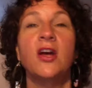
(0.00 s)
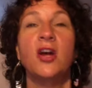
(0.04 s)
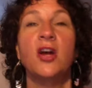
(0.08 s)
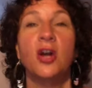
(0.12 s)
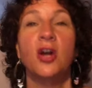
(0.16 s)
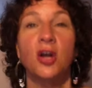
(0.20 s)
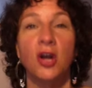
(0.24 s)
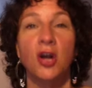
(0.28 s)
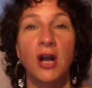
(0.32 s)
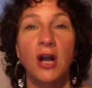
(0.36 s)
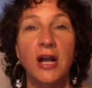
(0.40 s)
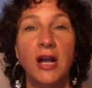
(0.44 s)

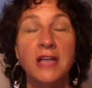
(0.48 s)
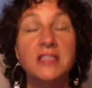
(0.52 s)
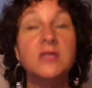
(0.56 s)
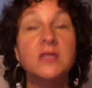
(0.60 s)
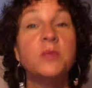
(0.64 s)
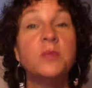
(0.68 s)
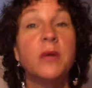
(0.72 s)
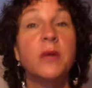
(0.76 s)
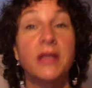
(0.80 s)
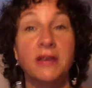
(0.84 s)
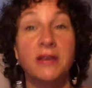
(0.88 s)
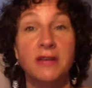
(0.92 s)
her
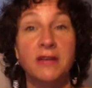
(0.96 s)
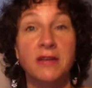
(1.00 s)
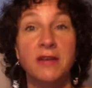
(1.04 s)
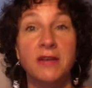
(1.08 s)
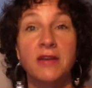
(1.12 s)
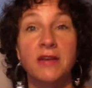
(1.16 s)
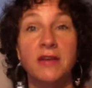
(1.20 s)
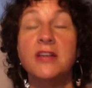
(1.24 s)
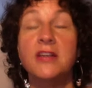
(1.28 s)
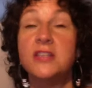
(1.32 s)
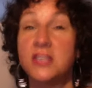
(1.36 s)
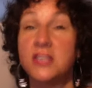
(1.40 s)
husband
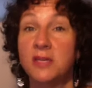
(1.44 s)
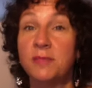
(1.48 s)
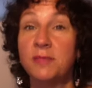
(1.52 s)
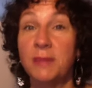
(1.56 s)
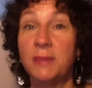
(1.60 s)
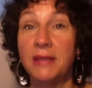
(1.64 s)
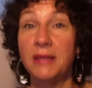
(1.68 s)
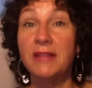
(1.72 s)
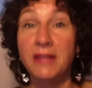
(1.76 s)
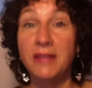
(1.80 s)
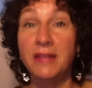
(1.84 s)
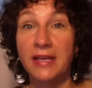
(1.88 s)
to
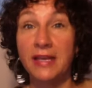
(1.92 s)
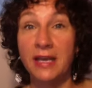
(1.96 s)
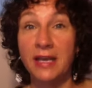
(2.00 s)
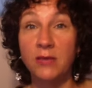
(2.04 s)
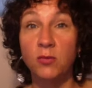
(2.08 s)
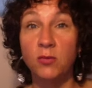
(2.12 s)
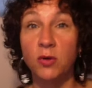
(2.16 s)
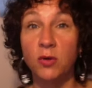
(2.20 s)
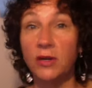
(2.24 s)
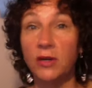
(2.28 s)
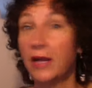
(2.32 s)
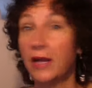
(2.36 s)
be like
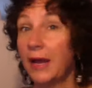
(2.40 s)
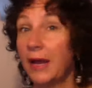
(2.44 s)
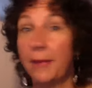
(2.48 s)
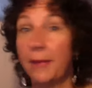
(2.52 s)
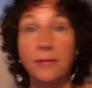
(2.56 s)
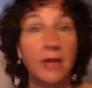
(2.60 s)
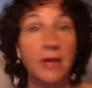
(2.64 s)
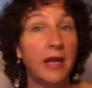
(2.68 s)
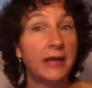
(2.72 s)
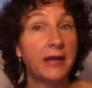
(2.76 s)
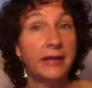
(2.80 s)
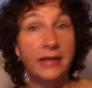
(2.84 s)
Edward. I'm
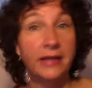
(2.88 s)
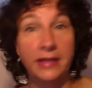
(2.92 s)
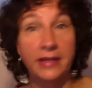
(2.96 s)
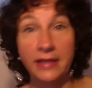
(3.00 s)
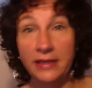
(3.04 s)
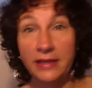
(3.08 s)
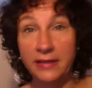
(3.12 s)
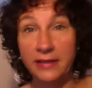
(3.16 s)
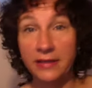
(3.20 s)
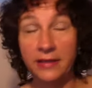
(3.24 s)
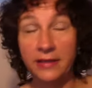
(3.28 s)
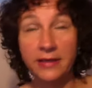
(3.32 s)
not
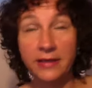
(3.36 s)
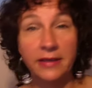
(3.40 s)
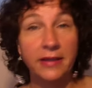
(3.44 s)
kidding.